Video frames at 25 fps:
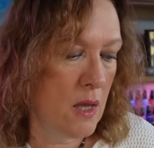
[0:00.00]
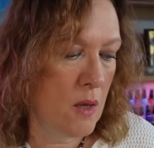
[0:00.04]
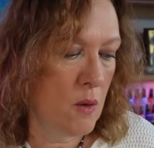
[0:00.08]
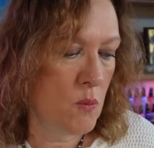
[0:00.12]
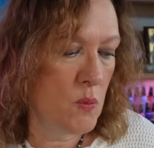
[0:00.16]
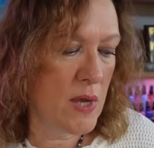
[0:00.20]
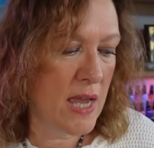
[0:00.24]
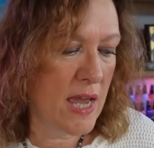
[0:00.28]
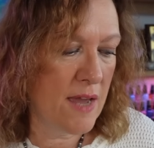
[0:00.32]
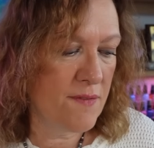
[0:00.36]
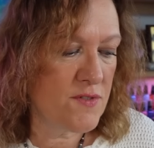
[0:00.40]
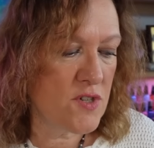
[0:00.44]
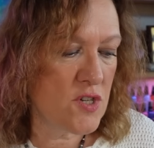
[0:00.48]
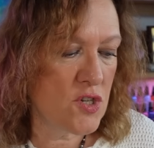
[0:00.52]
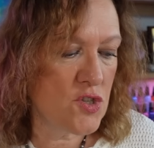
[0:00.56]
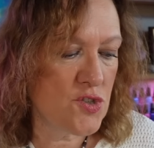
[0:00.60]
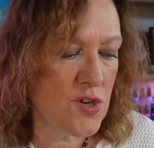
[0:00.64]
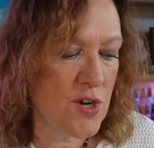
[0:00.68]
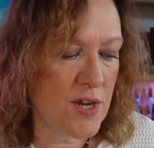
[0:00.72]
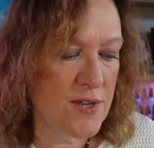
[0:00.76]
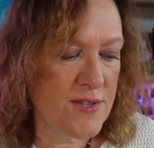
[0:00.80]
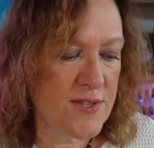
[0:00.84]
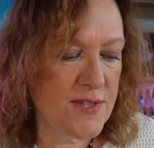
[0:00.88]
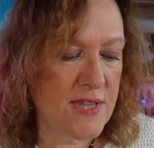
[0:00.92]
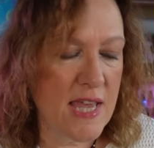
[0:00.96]
We have to
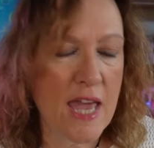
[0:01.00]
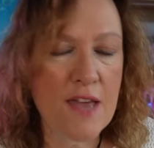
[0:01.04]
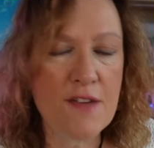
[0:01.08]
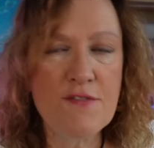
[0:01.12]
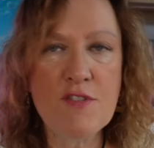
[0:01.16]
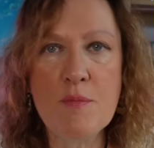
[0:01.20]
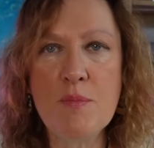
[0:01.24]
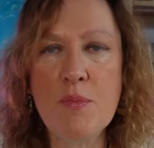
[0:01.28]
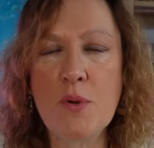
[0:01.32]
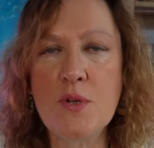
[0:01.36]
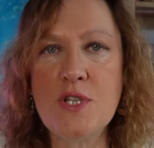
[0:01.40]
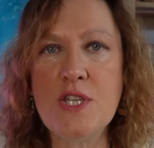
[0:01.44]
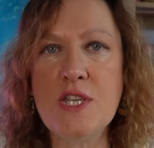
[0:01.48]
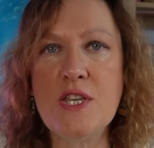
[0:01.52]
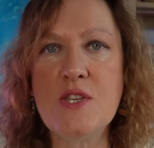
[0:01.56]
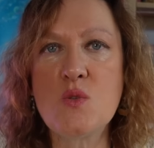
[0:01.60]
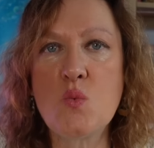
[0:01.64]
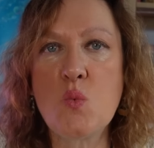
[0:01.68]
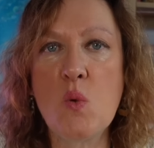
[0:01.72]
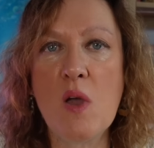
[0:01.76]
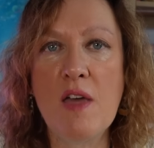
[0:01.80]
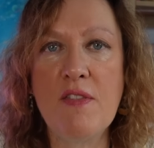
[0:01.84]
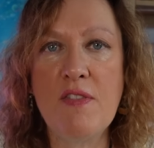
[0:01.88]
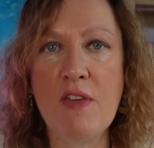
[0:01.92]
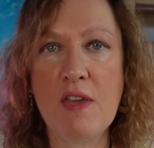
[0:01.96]
trust that everybody is
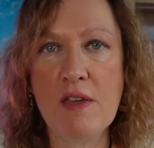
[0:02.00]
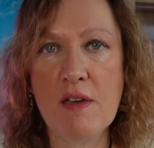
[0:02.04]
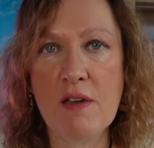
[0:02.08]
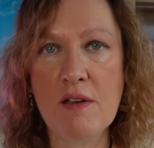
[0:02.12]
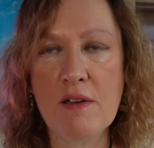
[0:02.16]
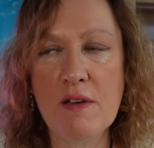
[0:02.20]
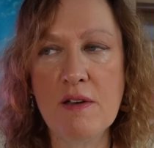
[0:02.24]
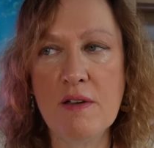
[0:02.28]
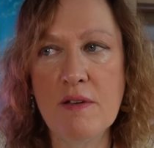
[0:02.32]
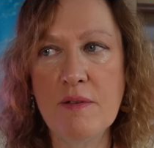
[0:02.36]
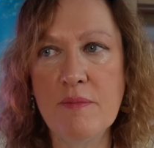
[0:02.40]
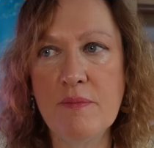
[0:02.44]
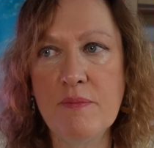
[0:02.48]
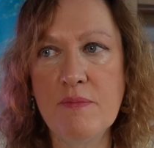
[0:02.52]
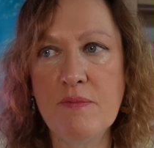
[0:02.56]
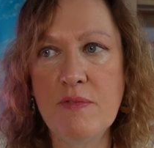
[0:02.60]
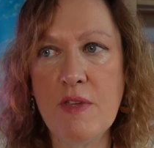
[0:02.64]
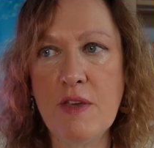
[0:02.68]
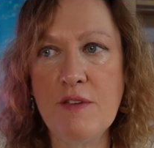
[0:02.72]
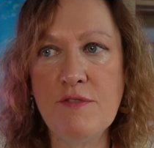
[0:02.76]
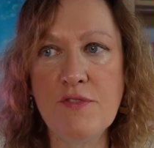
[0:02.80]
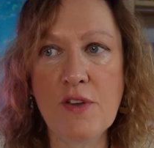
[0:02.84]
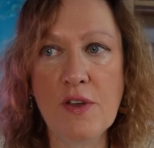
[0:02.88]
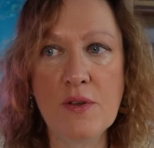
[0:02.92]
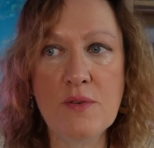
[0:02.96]
where they are.
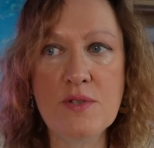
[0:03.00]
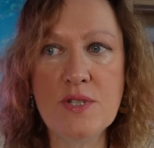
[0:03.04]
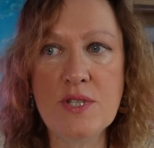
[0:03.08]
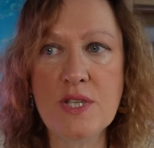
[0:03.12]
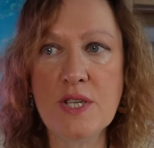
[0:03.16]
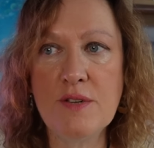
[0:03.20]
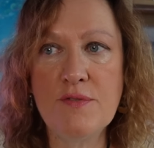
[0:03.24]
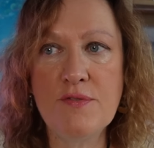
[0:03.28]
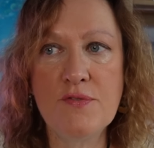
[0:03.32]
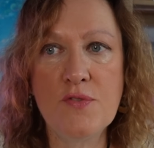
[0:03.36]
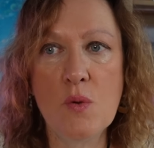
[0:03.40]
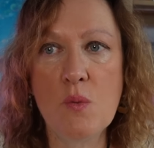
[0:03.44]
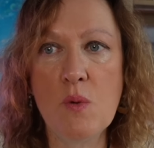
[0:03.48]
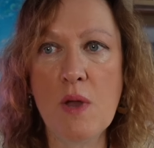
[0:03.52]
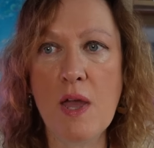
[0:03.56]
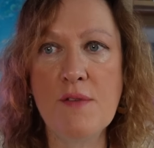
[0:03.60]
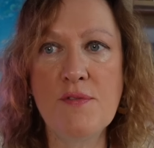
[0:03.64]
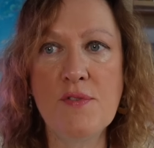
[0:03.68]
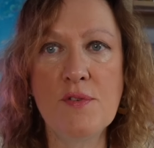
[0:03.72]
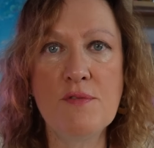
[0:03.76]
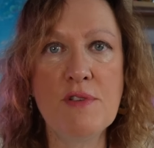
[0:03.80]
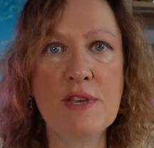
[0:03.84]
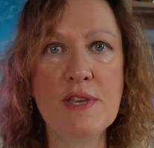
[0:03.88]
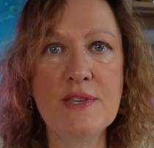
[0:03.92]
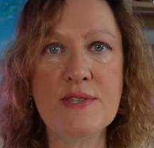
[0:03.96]
They voted for
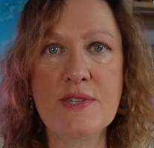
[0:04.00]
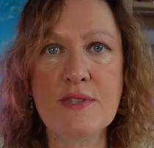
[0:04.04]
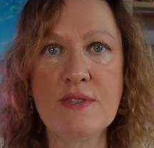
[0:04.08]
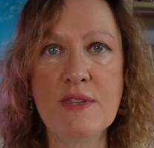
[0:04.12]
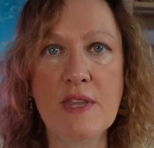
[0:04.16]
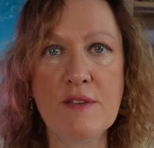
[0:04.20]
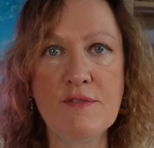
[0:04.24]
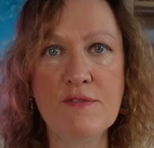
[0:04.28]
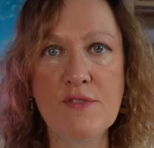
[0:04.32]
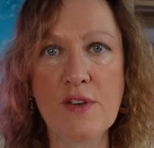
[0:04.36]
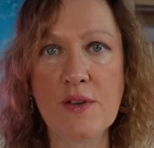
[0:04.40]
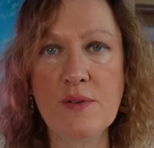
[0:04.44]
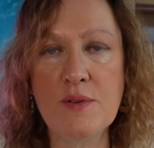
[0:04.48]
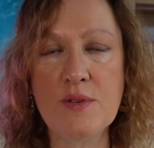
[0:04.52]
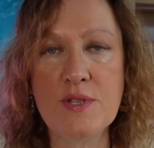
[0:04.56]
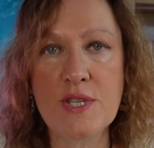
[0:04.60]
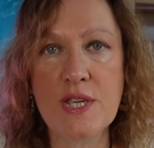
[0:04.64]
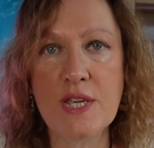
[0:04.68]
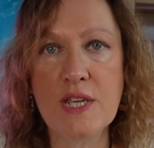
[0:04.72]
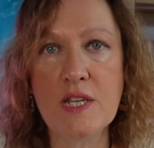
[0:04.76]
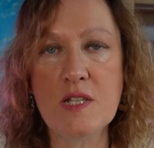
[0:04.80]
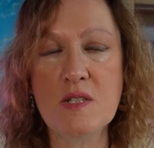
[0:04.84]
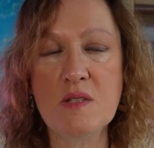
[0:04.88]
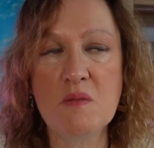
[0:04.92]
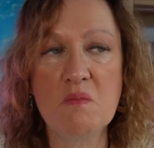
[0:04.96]
whatever reason they
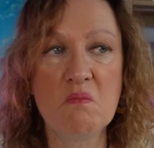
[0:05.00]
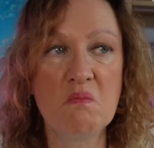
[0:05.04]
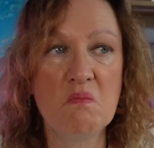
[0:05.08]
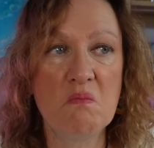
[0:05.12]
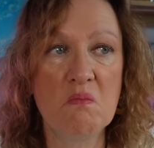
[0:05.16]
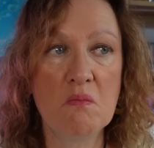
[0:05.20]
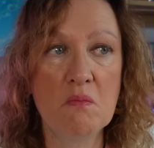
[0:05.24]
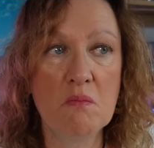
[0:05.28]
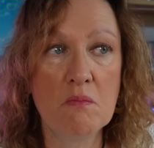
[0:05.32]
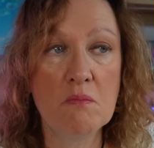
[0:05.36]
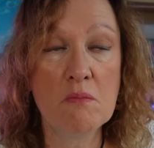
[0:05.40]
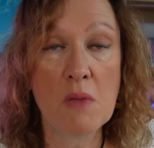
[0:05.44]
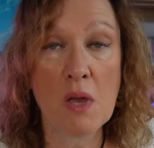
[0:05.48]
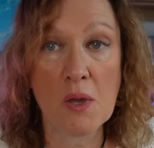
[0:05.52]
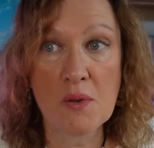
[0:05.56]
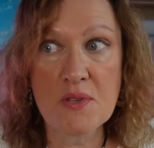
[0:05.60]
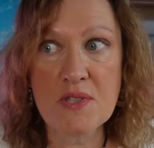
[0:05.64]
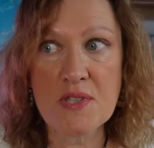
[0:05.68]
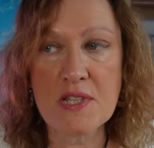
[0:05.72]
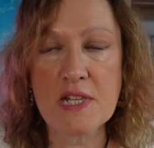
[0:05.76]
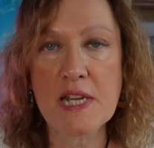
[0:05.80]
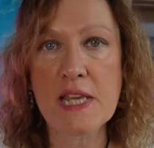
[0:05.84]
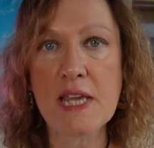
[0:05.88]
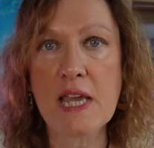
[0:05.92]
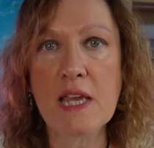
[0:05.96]
voted,
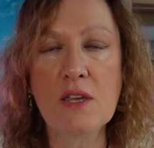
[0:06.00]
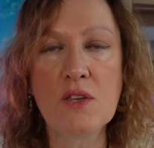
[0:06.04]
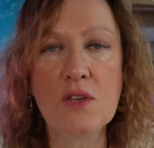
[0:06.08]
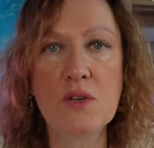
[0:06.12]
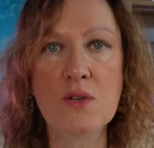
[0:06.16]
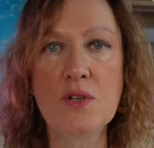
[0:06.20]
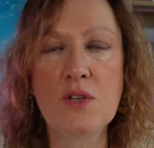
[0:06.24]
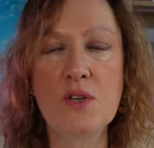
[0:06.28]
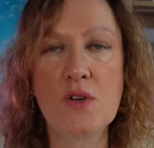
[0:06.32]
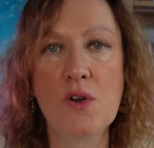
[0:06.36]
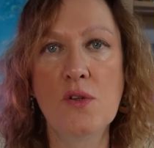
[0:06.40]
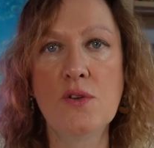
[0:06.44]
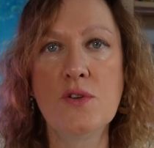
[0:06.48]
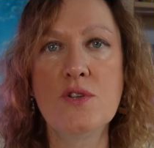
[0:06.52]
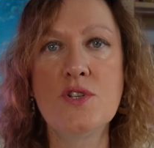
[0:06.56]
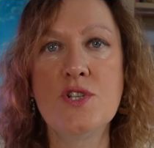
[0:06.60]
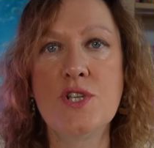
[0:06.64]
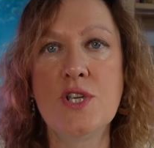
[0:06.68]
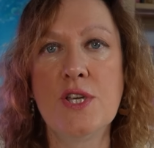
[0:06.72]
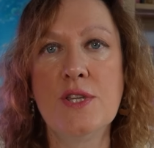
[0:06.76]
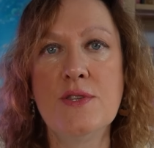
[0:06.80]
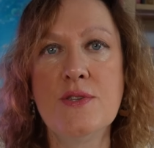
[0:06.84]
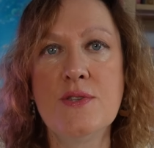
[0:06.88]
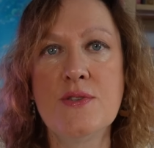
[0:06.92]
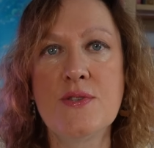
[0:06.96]
mostly in good
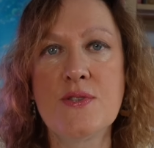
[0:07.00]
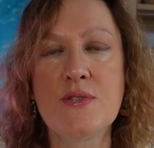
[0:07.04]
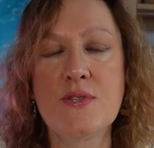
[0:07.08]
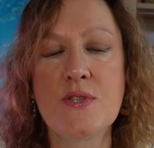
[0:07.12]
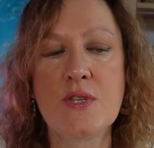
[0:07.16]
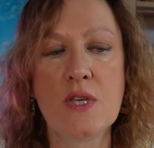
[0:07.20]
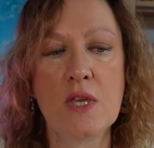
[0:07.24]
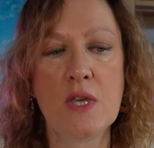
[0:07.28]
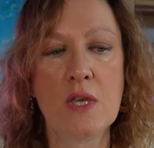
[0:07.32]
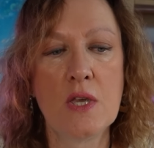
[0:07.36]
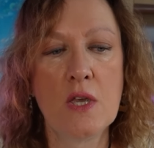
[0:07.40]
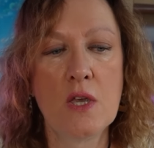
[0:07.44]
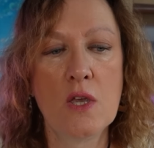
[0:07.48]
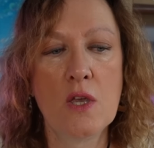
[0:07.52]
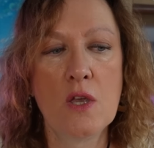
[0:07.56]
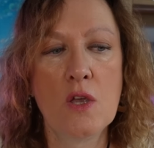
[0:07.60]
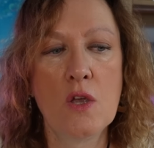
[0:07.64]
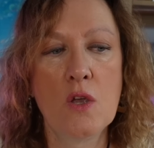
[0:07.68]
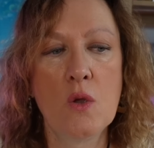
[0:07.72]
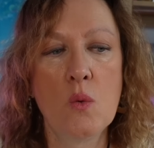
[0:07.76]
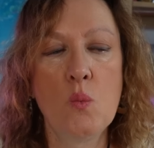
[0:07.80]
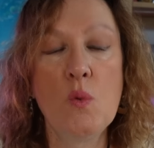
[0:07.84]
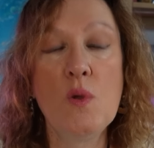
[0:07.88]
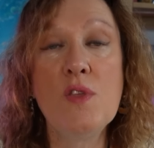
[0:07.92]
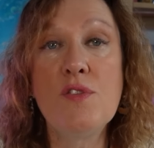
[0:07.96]
conscience,
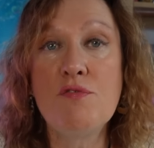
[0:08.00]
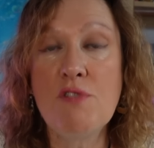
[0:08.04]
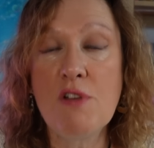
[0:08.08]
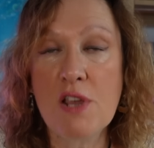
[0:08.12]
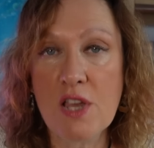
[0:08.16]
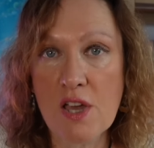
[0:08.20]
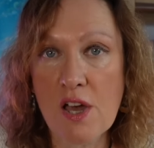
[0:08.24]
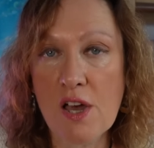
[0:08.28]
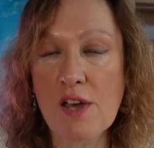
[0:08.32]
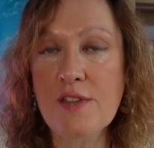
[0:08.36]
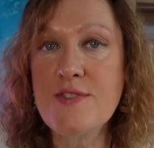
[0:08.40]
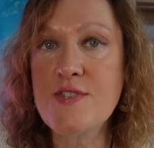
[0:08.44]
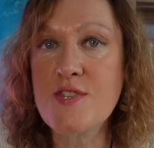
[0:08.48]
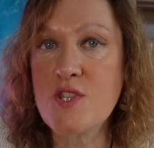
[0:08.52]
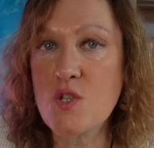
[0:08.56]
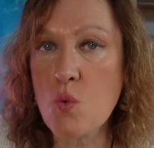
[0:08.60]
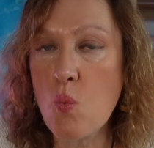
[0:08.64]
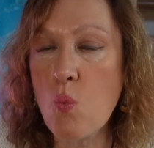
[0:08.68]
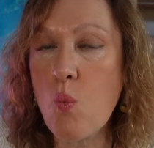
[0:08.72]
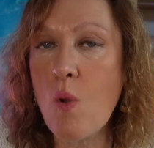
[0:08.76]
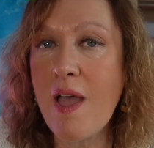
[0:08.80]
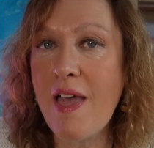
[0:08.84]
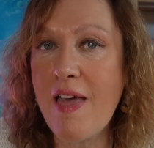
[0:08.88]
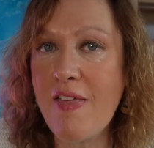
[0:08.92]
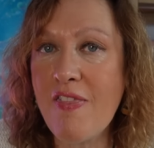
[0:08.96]
with regards to
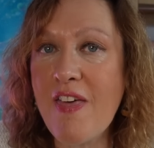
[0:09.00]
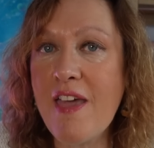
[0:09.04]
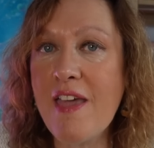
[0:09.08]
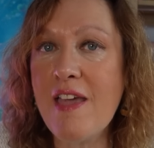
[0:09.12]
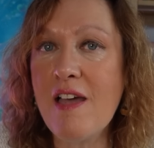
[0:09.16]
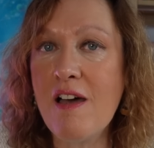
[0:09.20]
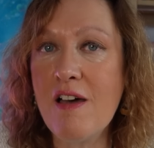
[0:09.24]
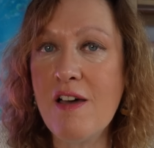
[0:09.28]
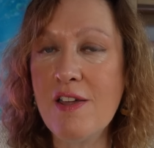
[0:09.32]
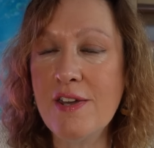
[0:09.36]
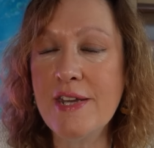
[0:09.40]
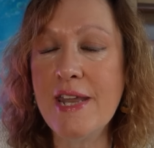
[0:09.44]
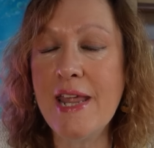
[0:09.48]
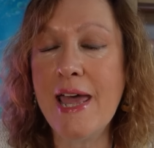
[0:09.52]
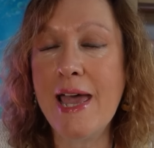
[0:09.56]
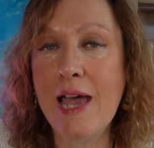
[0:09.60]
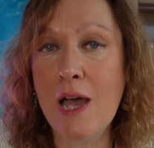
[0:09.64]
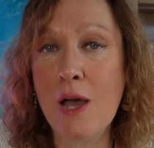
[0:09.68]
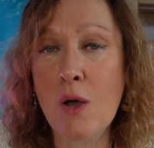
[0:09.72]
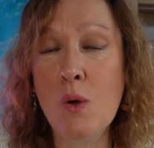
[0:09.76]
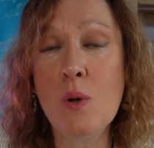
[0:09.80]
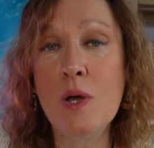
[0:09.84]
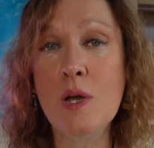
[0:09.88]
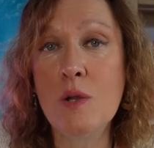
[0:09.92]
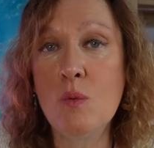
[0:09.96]
where they are
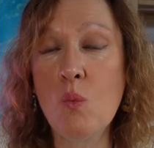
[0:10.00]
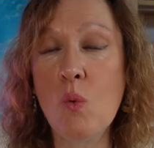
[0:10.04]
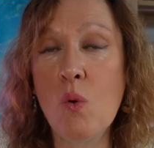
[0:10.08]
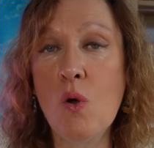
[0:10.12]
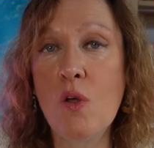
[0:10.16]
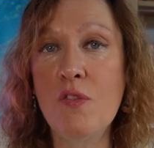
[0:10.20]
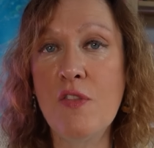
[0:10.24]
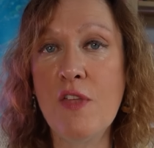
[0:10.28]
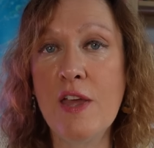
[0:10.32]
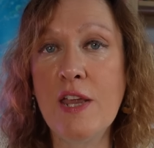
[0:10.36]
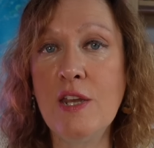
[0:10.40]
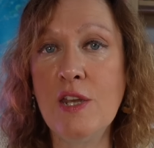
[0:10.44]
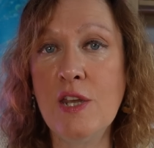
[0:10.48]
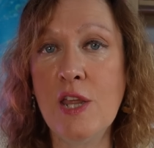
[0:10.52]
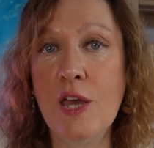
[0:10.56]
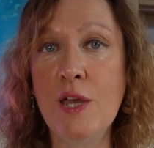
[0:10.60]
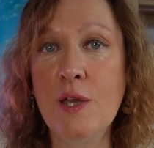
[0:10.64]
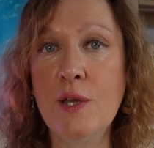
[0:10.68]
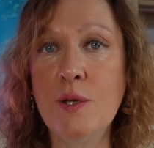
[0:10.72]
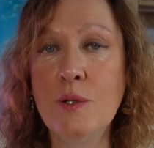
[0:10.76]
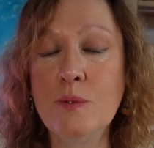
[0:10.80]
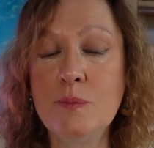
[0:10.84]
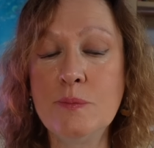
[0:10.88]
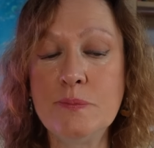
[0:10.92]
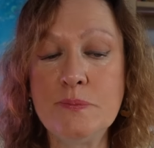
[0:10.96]
now and what they
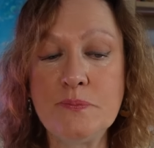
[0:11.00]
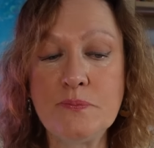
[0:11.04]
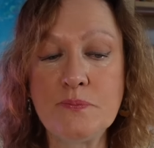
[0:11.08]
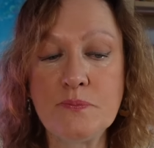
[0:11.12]
know.